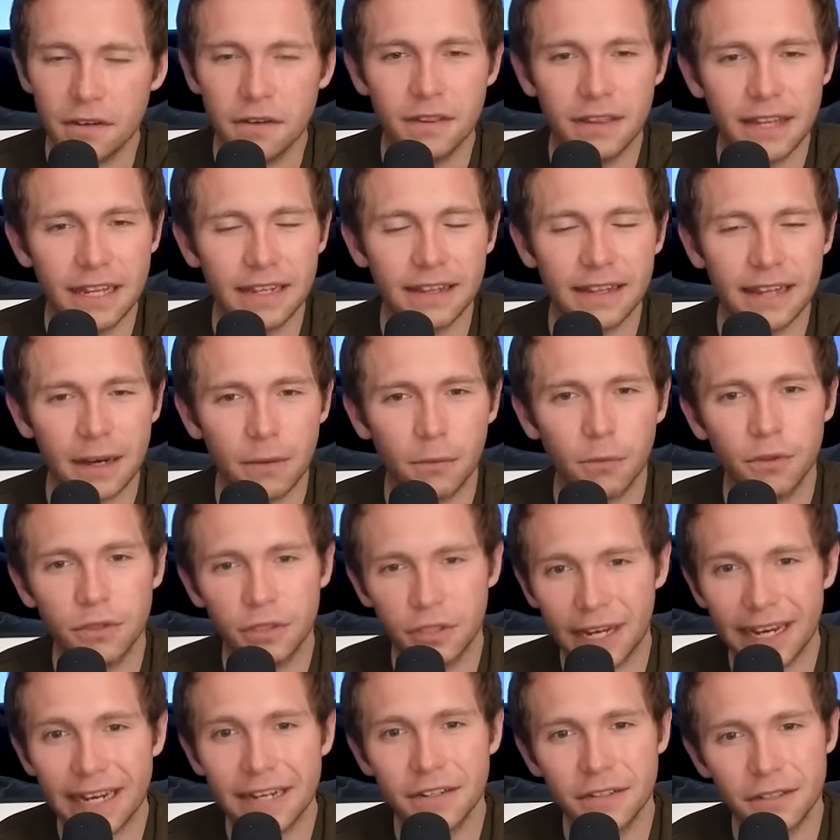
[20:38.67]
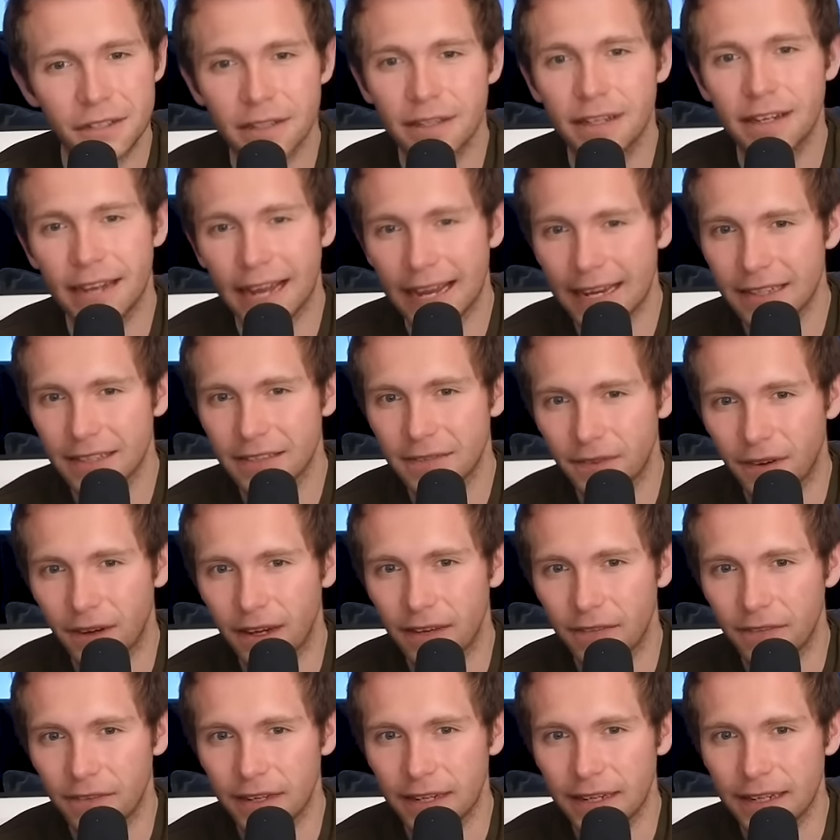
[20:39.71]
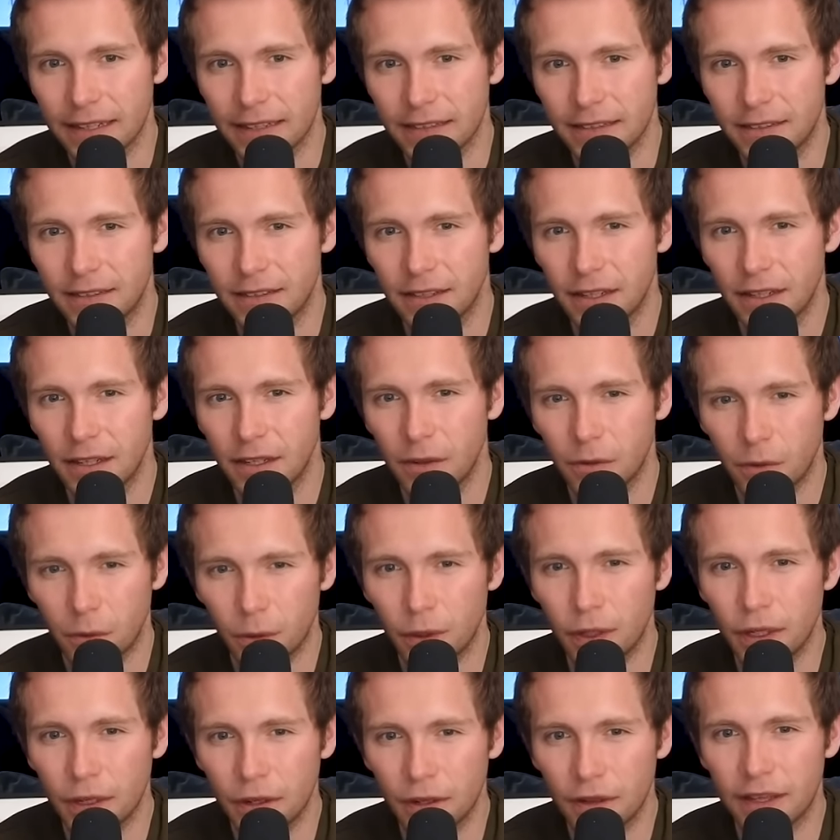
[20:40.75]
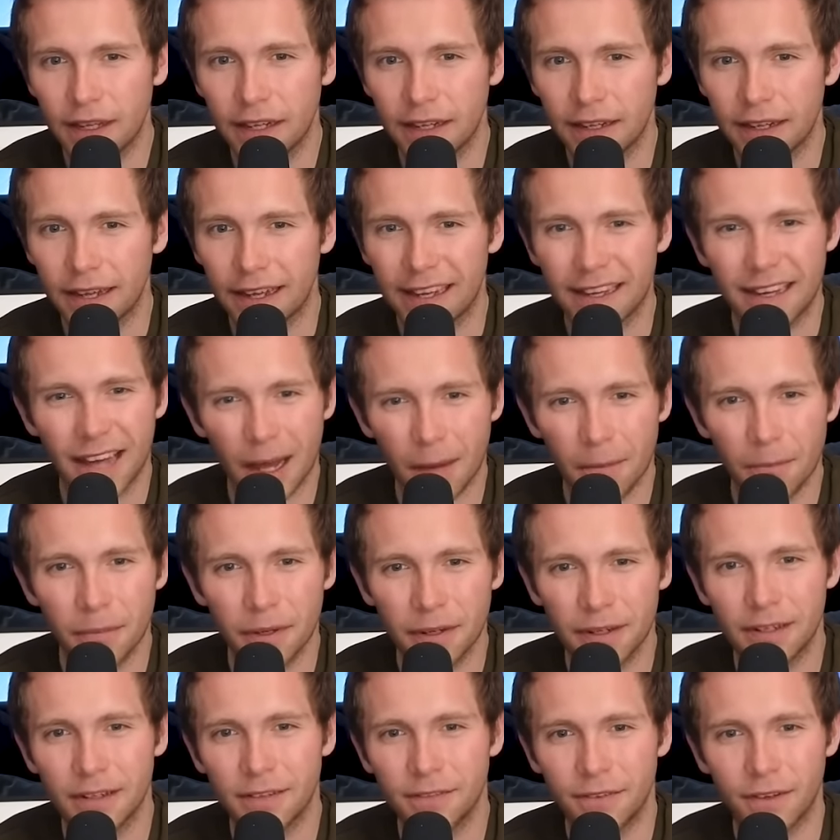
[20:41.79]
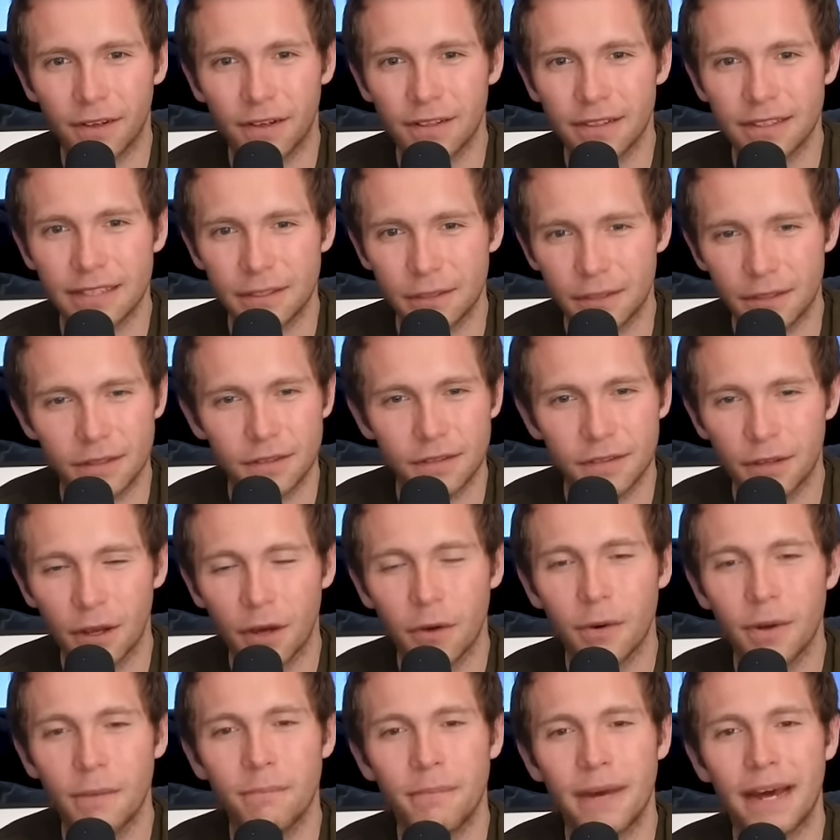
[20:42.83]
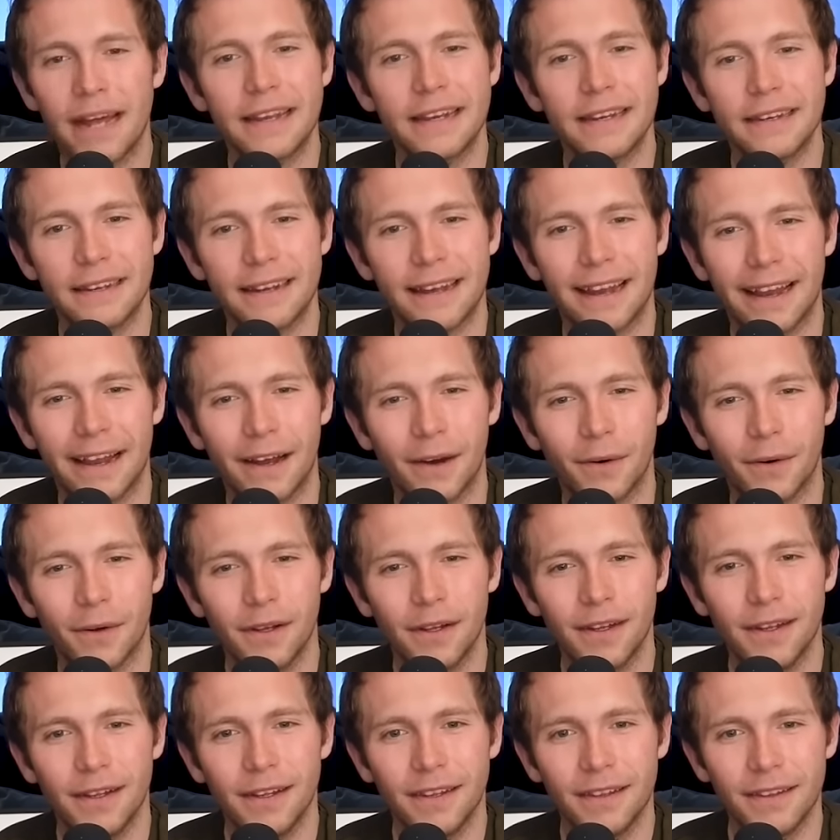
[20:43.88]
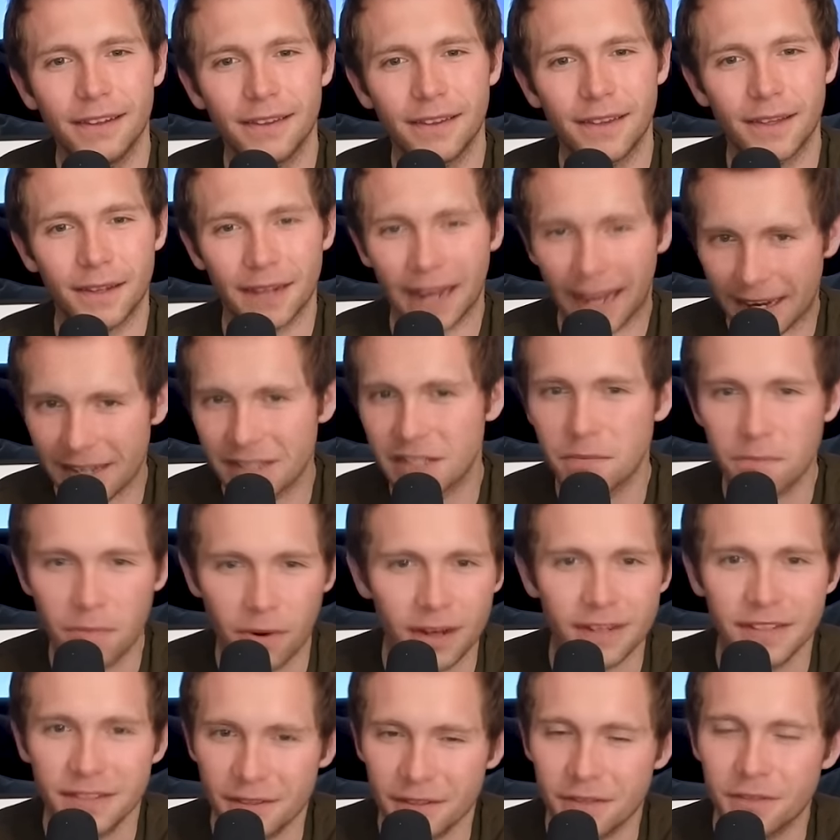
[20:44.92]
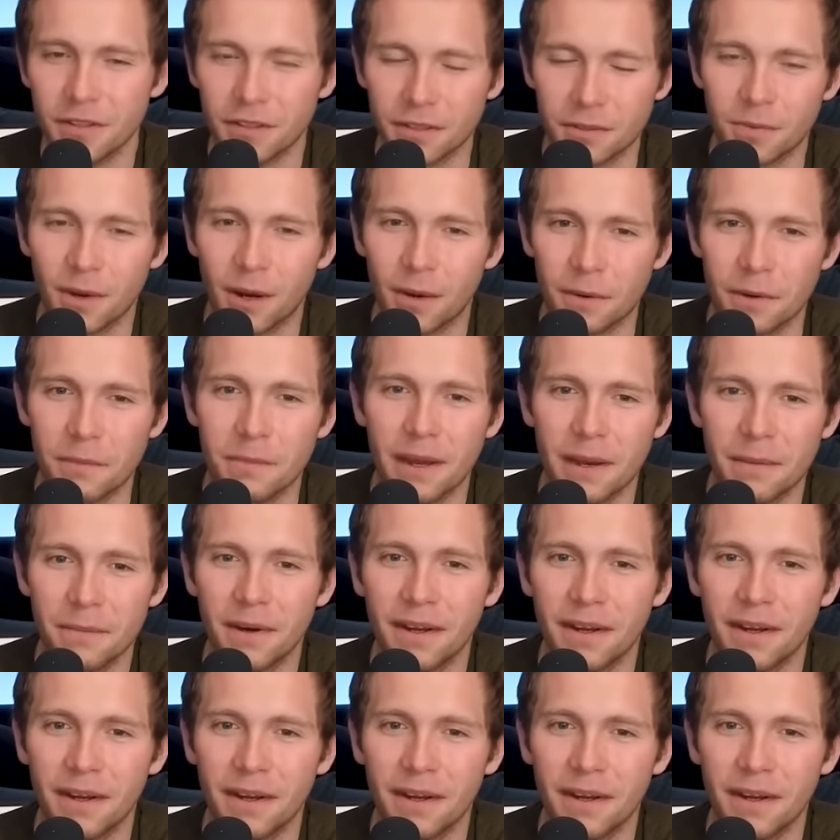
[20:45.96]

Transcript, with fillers: Do you think that will change in the next five years? Or do you think incumbent advantage is so embedded now that enterprise is just where we make